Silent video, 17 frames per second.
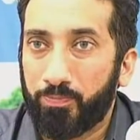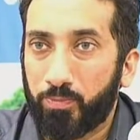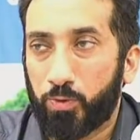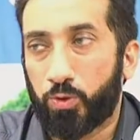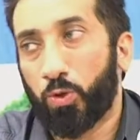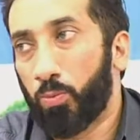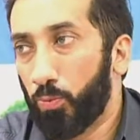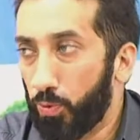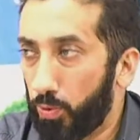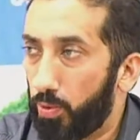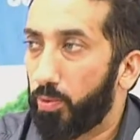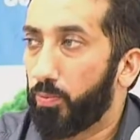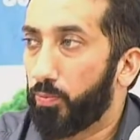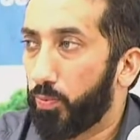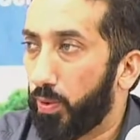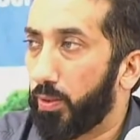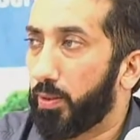So
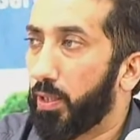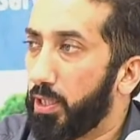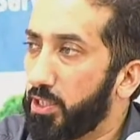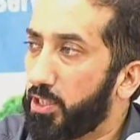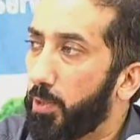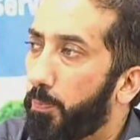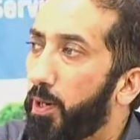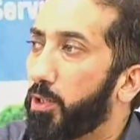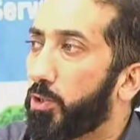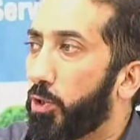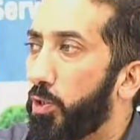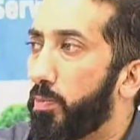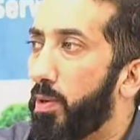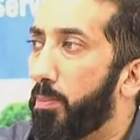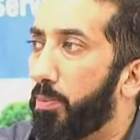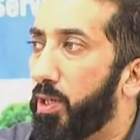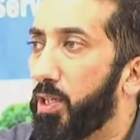the easy part to
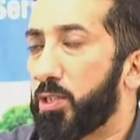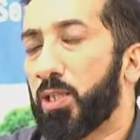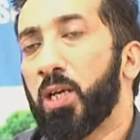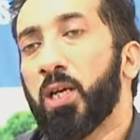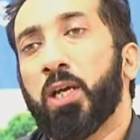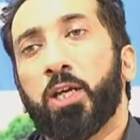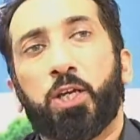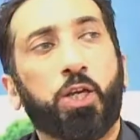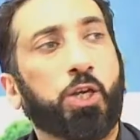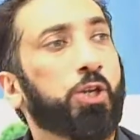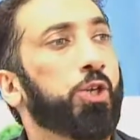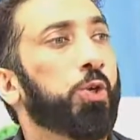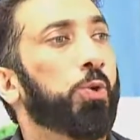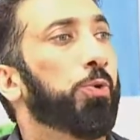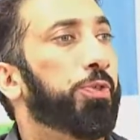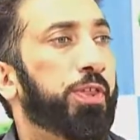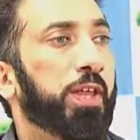remember is he
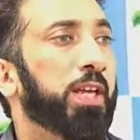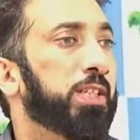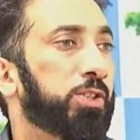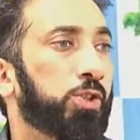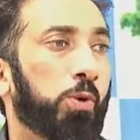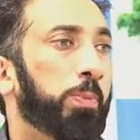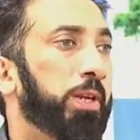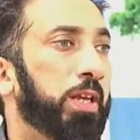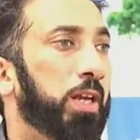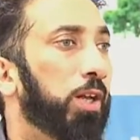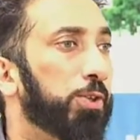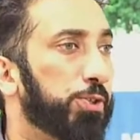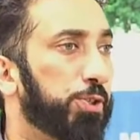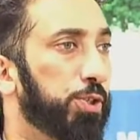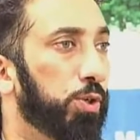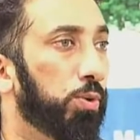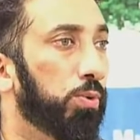knew things nobody
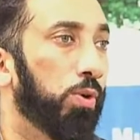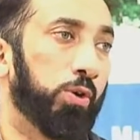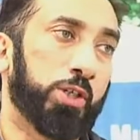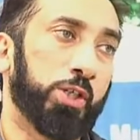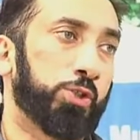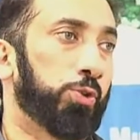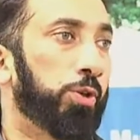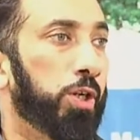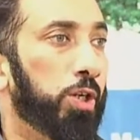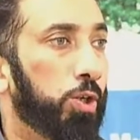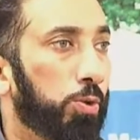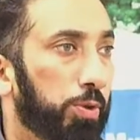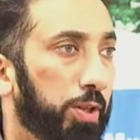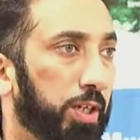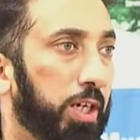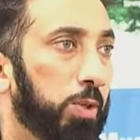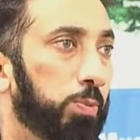else knew. Okay, so he knew
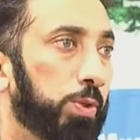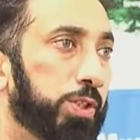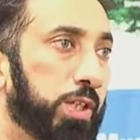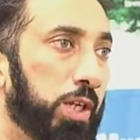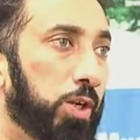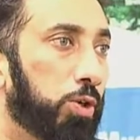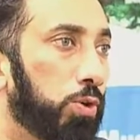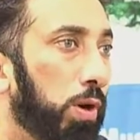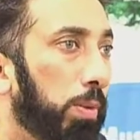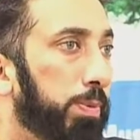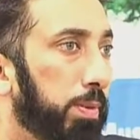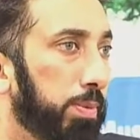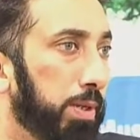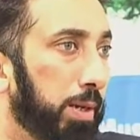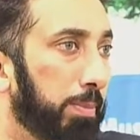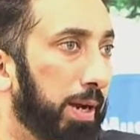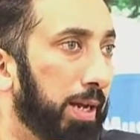the kid was going to grow up to
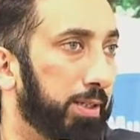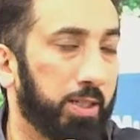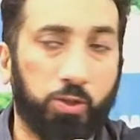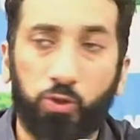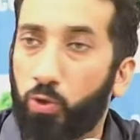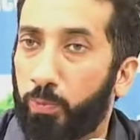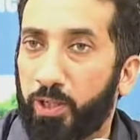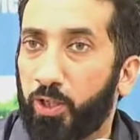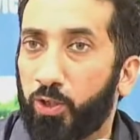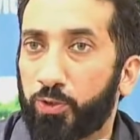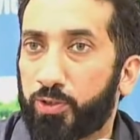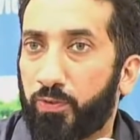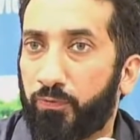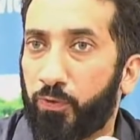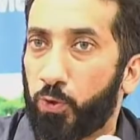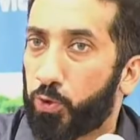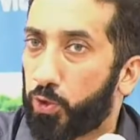be a bad kid. Nobody knows
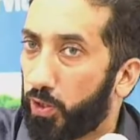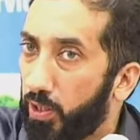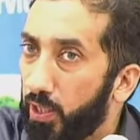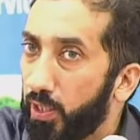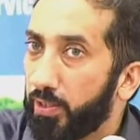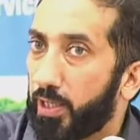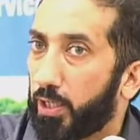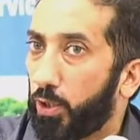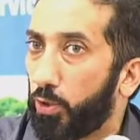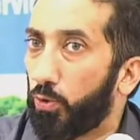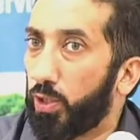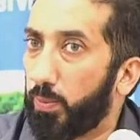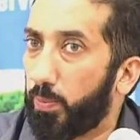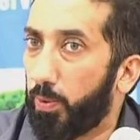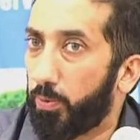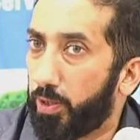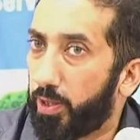the future. That can only
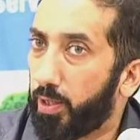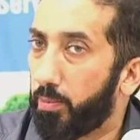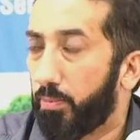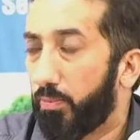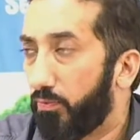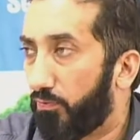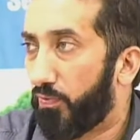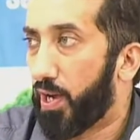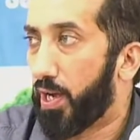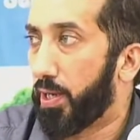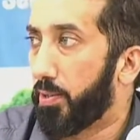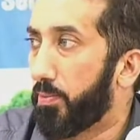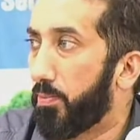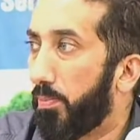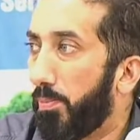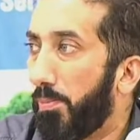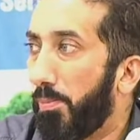be with him.
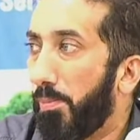Fine.